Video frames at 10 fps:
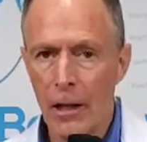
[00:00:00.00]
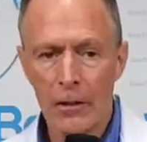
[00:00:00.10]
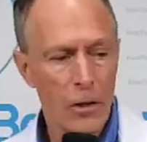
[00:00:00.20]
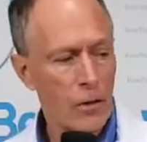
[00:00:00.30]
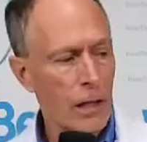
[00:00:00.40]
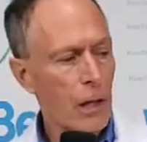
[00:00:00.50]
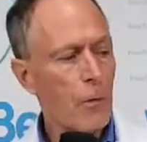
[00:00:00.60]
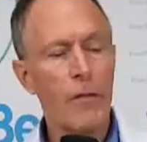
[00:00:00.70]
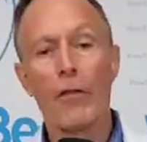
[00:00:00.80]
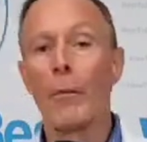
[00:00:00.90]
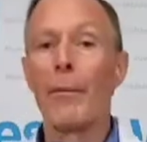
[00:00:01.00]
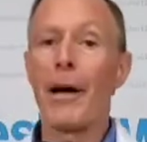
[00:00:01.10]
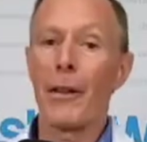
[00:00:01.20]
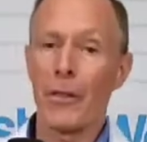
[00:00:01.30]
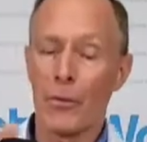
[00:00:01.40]
So it's anywhere from
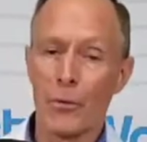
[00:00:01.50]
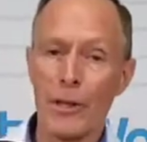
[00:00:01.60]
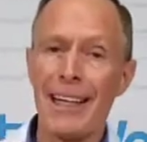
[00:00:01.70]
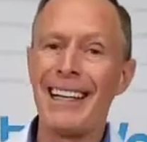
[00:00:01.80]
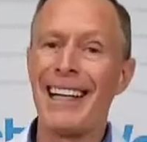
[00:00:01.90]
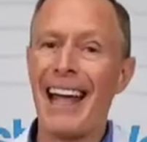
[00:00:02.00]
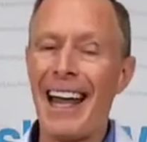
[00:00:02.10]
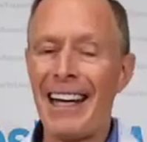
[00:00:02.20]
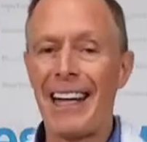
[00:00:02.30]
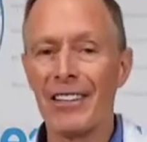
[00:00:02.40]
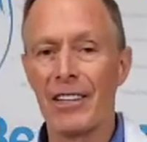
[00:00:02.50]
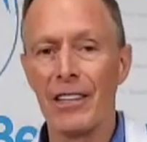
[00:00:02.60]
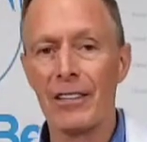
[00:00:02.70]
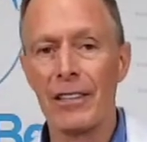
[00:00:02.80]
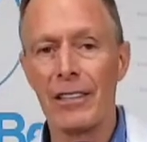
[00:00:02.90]
about 3 to 8
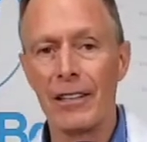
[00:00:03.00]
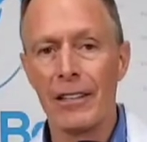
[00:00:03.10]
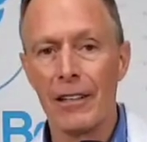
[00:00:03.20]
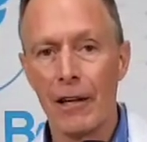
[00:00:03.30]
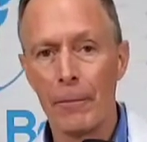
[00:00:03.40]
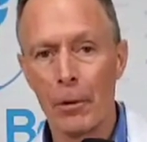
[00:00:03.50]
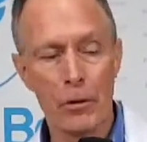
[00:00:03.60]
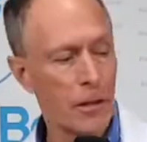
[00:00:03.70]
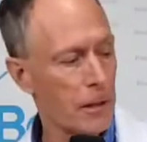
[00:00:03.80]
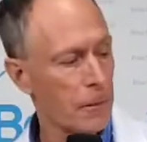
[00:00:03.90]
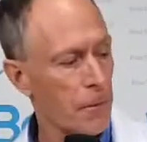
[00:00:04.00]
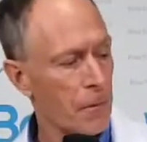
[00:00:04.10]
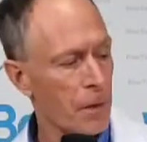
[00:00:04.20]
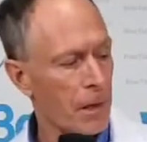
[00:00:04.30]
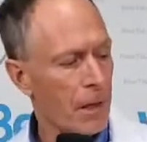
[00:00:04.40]
ounces of protein,
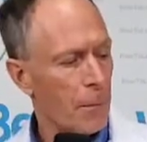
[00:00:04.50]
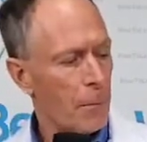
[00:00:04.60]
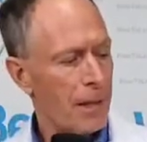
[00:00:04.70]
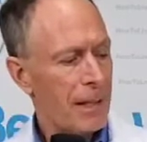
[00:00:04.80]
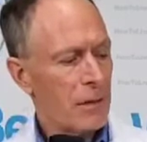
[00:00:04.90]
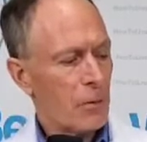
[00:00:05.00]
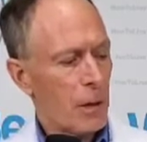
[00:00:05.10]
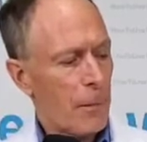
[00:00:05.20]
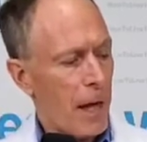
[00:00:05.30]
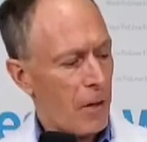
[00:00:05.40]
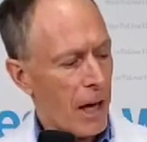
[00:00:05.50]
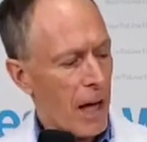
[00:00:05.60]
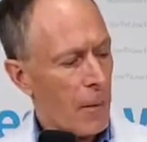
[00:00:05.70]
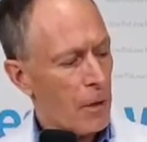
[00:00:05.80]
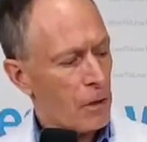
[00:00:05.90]
but it doesn't really matter
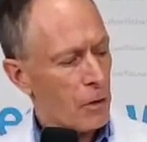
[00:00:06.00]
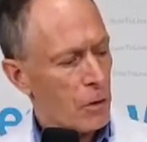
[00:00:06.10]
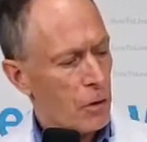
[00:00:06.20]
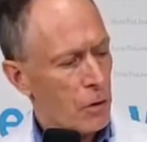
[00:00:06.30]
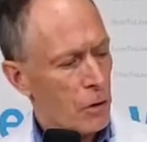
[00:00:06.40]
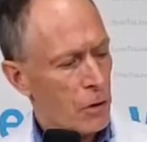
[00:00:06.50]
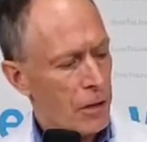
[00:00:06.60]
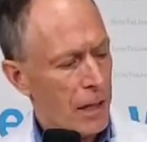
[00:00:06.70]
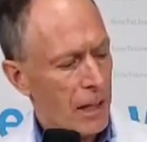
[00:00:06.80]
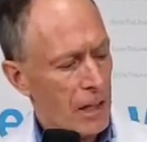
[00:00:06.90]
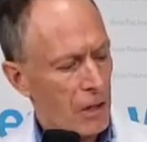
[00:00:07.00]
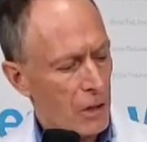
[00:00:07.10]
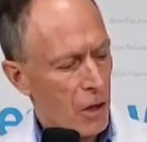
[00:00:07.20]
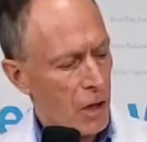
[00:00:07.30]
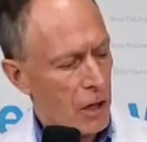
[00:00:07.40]
how much you get as
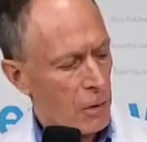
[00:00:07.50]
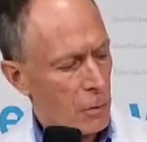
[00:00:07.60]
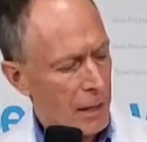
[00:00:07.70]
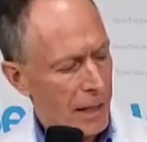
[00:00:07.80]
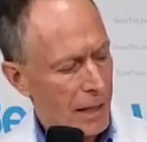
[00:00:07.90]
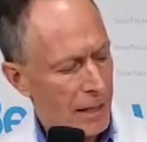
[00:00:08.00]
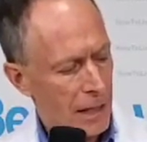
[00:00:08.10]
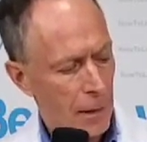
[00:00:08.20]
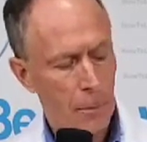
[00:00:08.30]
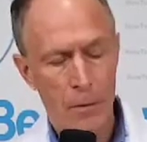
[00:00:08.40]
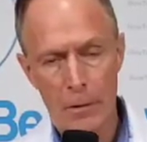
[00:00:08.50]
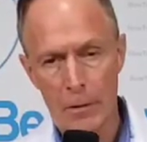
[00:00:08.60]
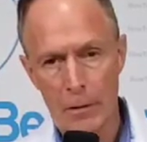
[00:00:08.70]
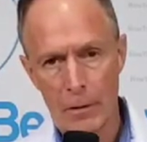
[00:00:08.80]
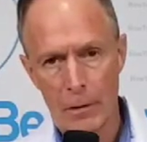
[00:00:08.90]
long as we end up
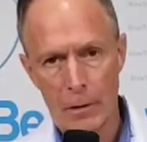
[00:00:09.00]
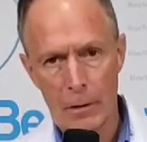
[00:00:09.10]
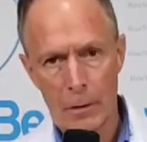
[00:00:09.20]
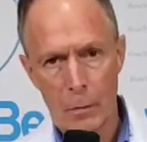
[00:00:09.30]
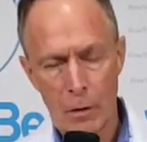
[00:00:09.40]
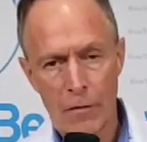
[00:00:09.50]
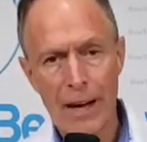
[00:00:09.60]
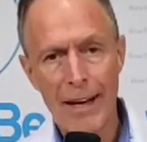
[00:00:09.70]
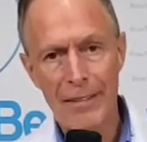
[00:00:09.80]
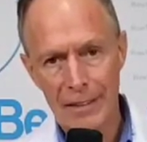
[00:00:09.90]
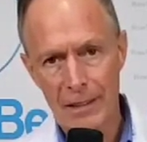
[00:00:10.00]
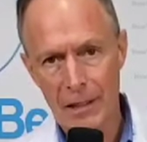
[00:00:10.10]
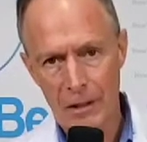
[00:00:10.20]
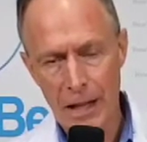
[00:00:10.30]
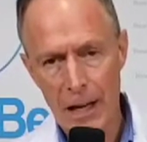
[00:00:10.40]
with 500 to
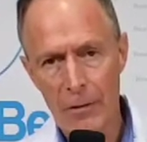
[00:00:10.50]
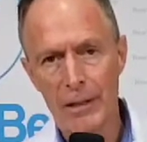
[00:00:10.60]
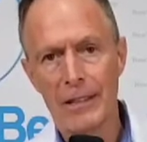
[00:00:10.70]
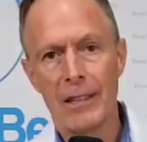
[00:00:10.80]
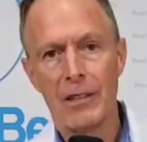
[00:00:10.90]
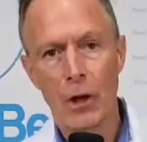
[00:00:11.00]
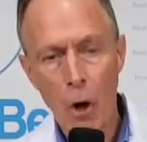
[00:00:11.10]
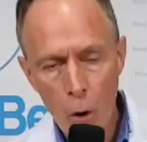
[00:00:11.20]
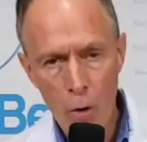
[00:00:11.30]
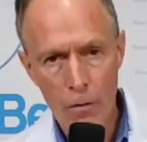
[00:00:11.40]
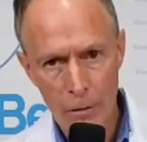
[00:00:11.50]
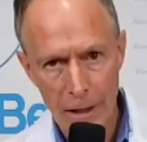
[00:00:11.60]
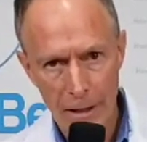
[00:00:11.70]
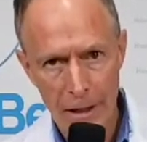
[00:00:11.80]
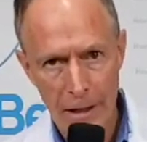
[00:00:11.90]
600 calories total for
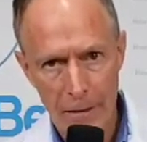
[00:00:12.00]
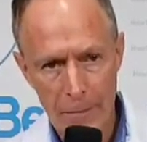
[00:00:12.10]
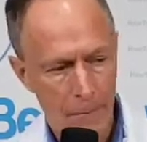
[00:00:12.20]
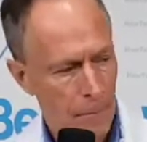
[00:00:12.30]
that day.